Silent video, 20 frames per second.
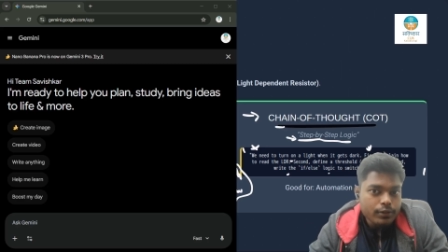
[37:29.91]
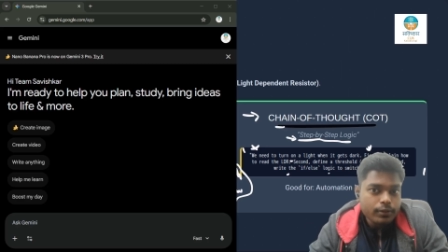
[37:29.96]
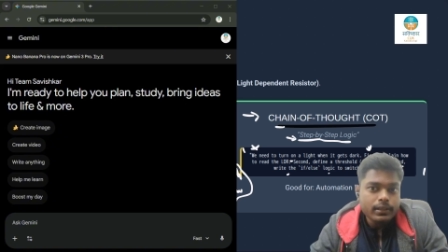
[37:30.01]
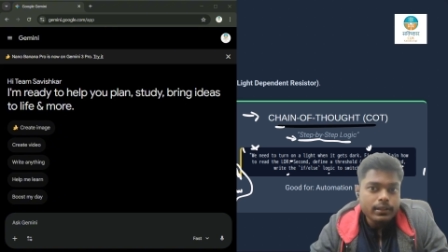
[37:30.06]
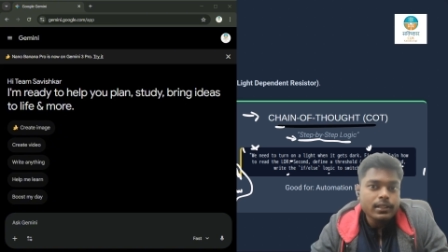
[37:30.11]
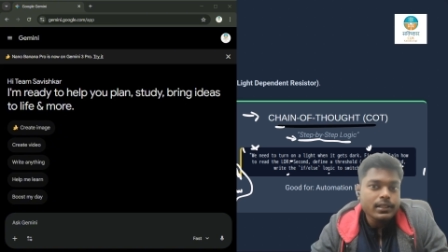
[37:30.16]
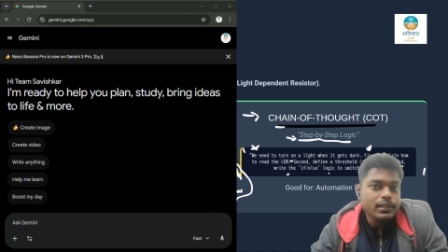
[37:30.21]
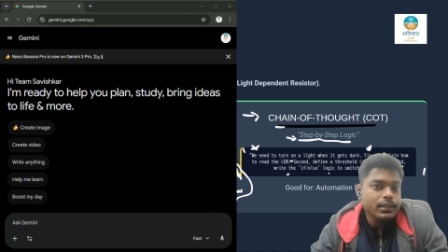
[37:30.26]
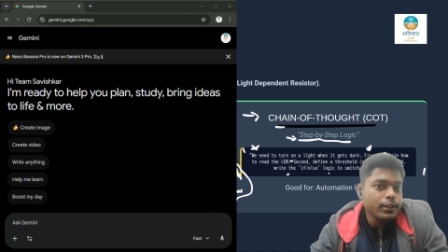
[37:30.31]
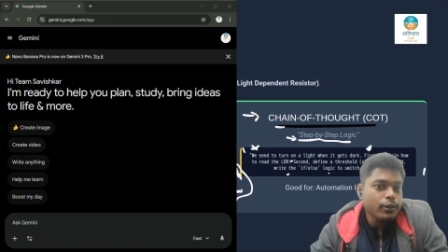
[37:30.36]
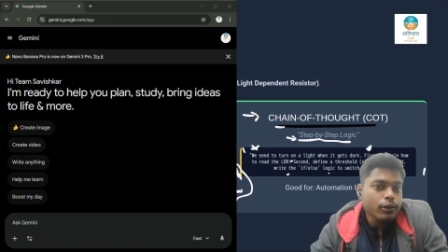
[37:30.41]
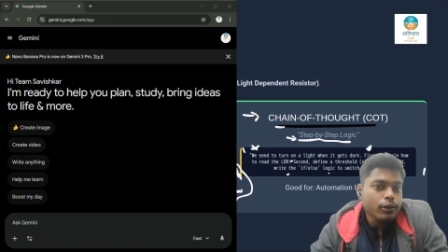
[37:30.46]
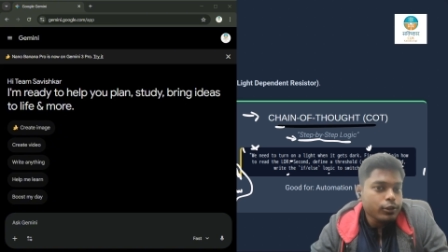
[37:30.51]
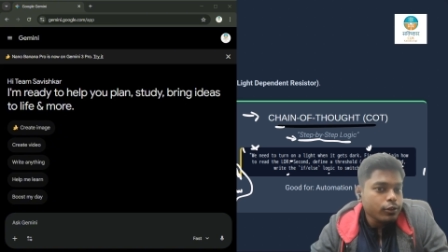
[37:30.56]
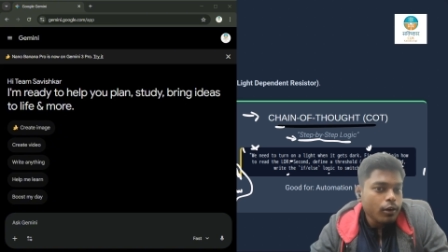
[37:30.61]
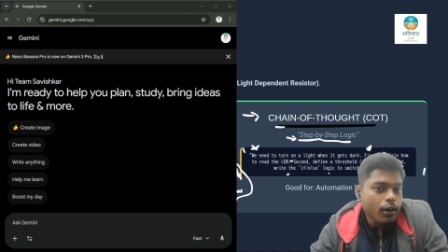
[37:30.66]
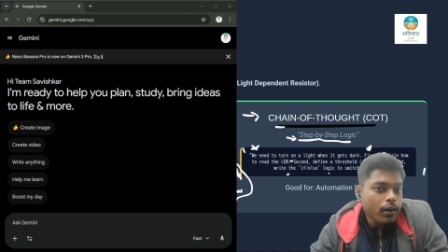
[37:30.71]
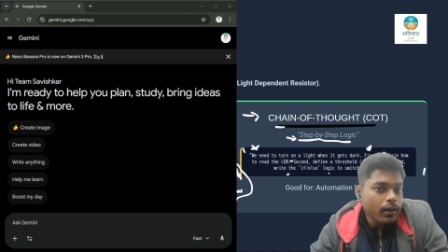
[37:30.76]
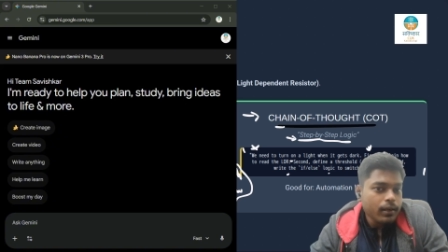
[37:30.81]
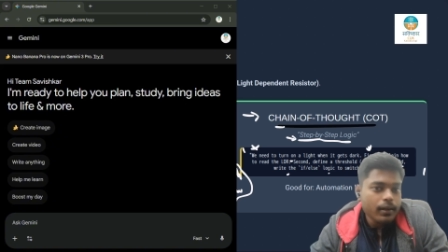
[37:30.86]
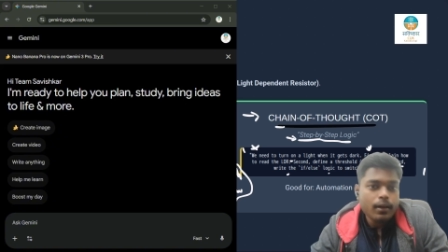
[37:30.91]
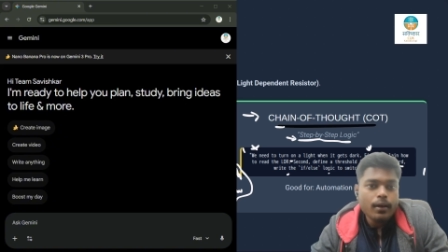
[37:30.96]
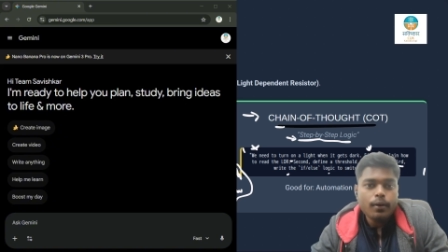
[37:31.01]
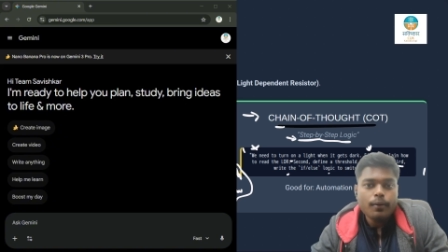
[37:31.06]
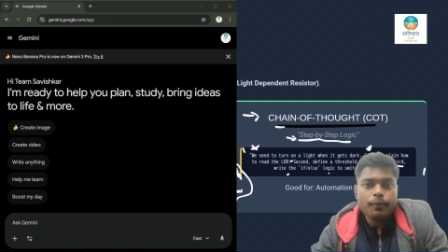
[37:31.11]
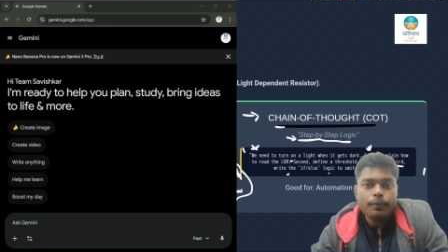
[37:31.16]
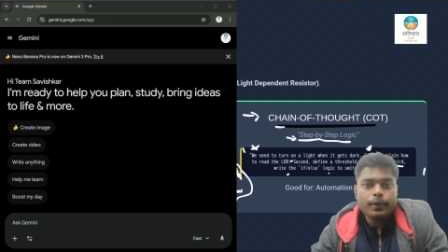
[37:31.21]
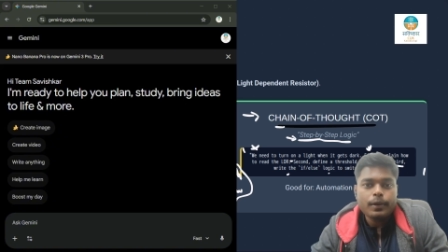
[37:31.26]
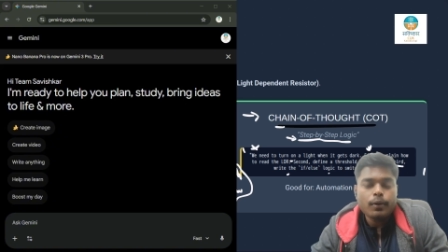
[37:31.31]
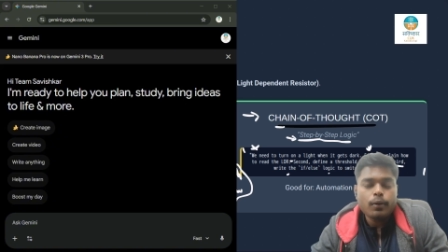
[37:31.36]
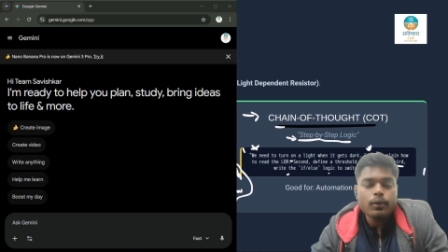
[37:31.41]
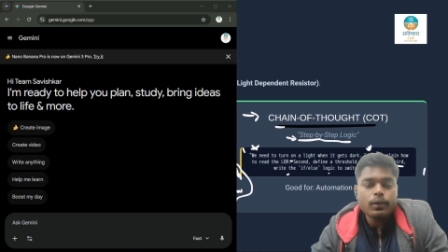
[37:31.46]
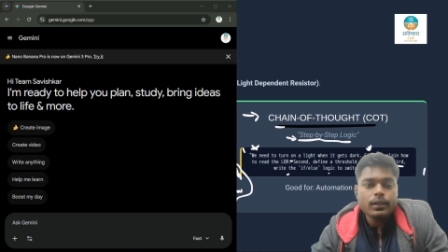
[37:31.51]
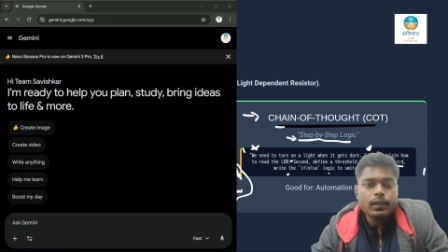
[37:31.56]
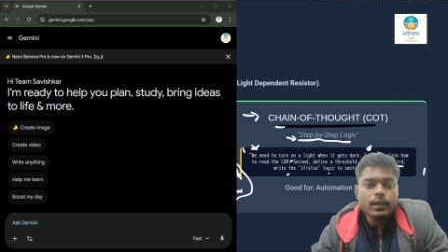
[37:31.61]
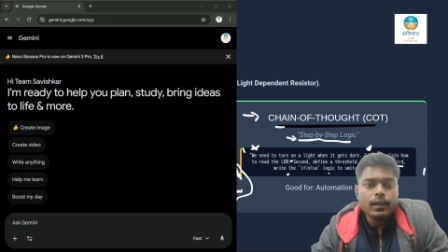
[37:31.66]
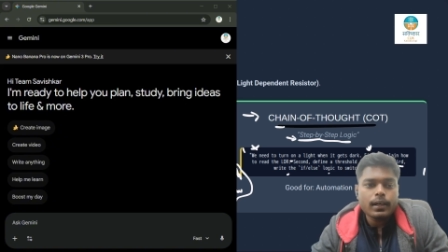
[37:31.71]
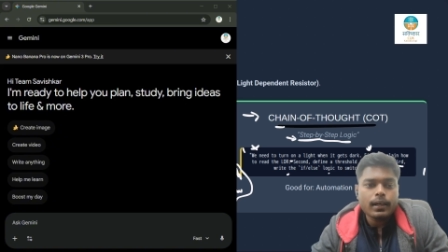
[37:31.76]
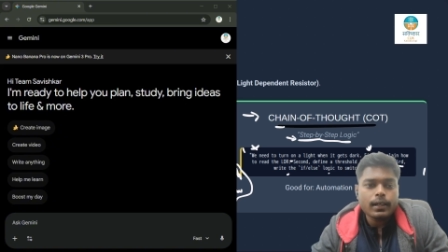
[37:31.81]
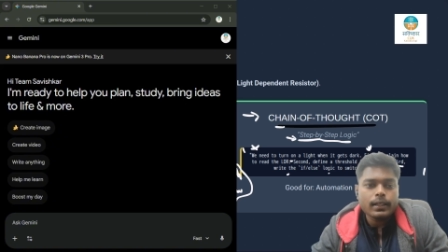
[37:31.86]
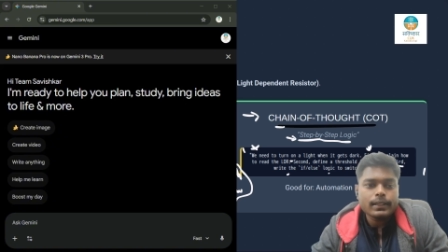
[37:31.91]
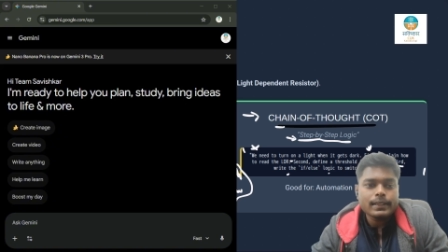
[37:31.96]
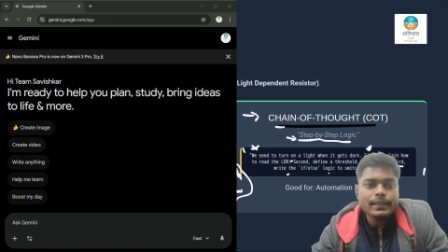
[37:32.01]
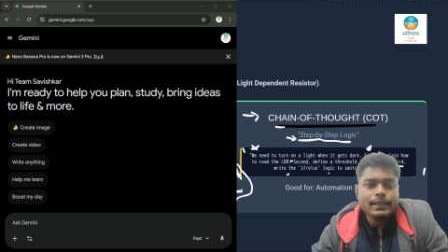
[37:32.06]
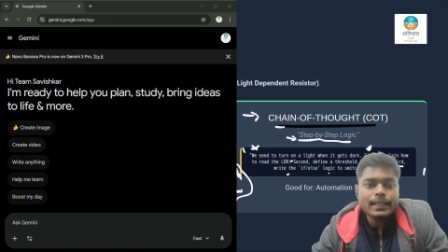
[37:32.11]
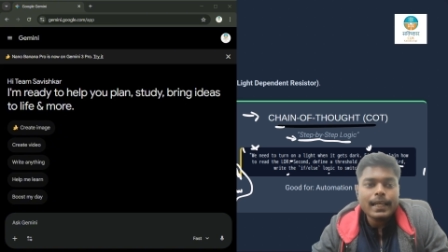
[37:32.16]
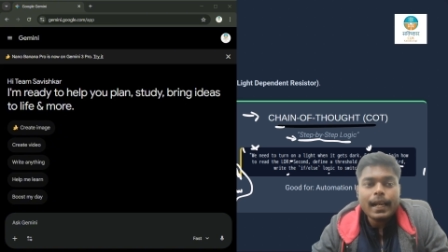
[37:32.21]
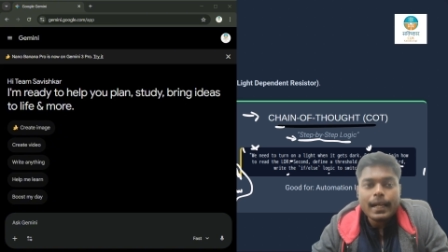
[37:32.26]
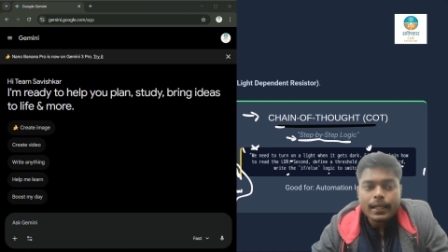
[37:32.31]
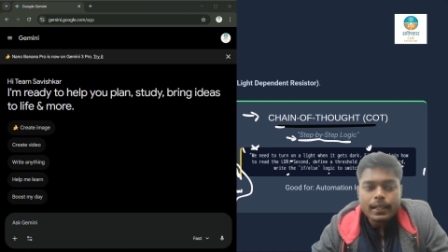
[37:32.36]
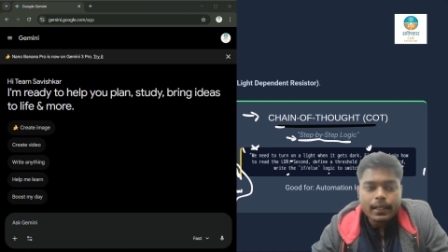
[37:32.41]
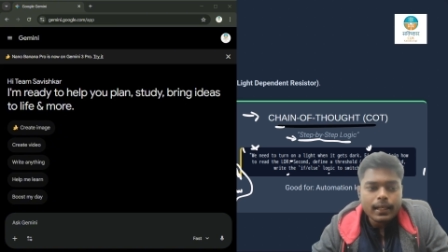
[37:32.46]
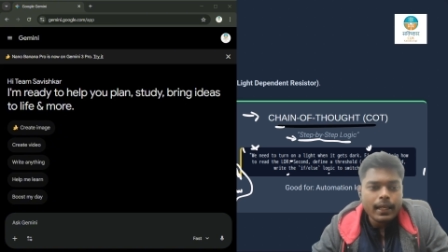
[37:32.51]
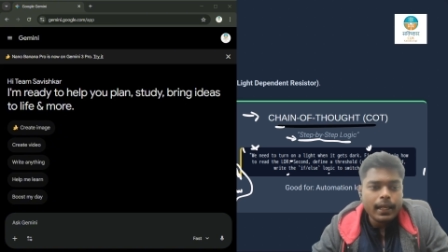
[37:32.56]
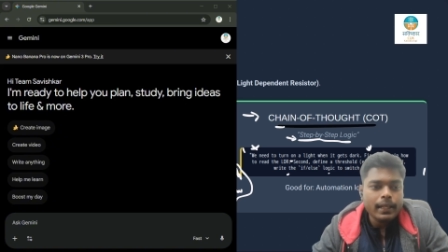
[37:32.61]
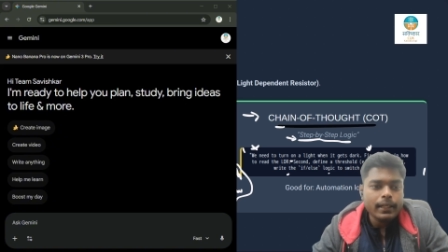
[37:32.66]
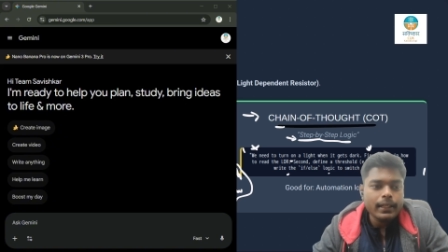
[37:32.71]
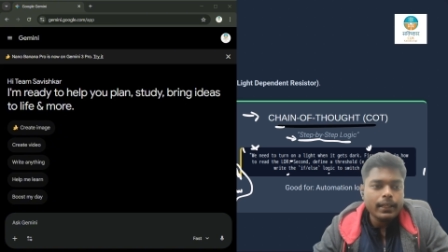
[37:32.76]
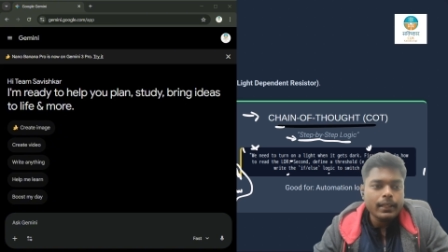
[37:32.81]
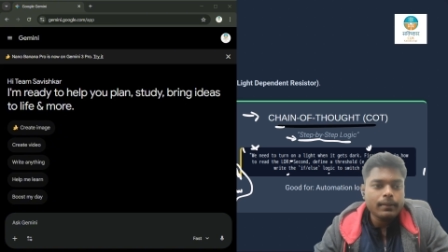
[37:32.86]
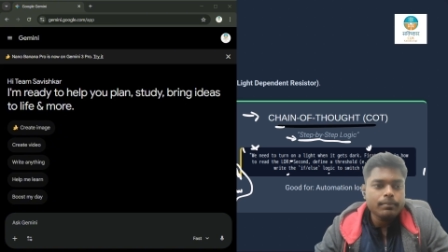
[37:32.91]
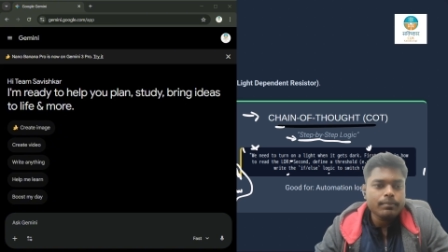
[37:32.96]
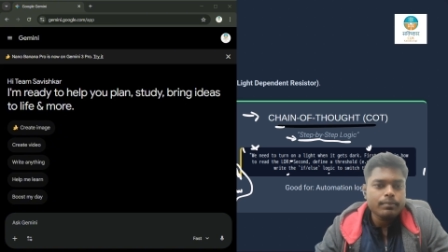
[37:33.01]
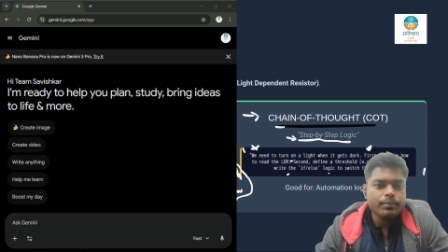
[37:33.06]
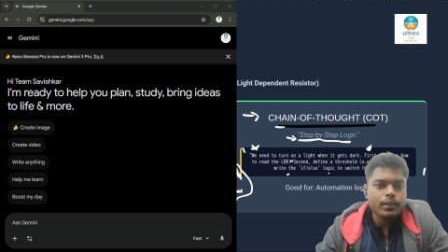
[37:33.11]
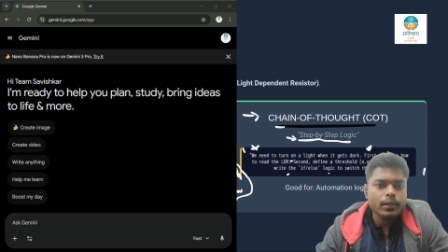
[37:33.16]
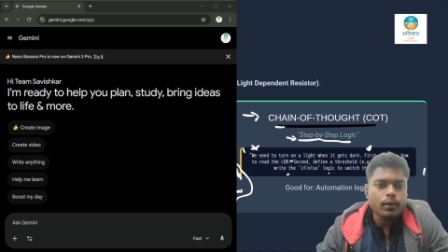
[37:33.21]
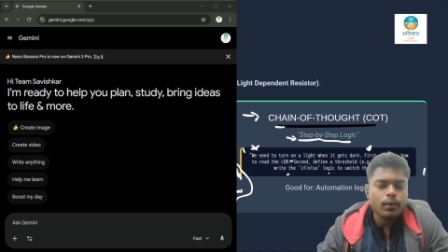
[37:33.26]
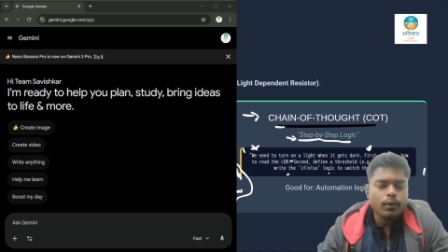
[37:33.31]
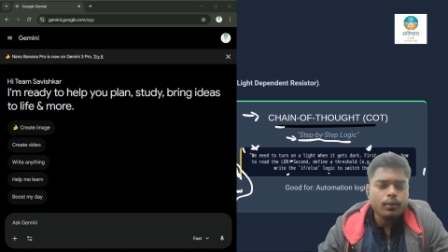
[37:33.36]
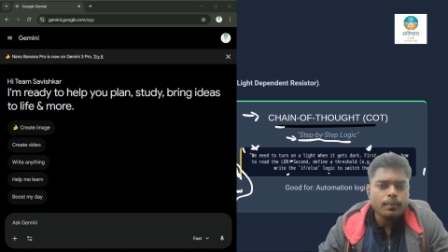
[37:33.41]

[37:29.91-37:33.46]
So in the zero shot, we don't set any,